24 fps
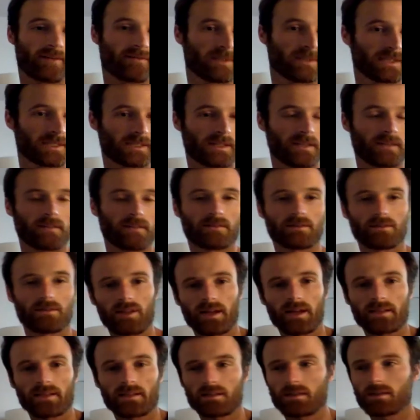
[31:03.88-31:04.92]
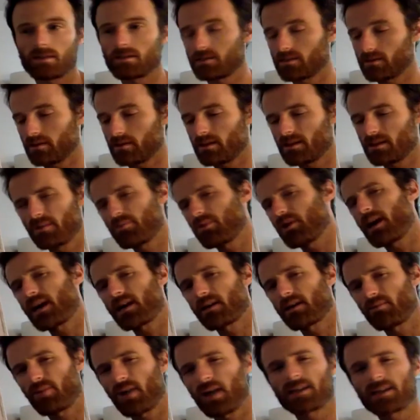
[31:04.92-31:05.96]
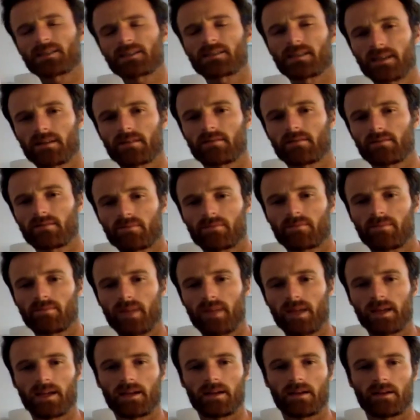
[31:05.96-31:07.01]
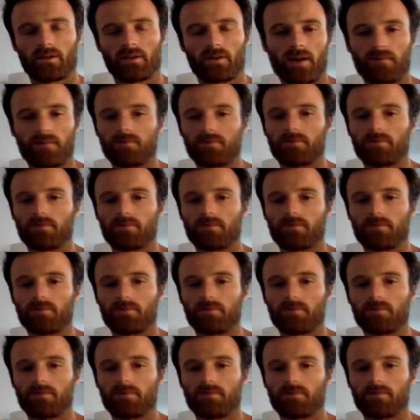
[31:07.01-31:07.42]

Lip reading: listed. So that's just, it's a practicing making a graph.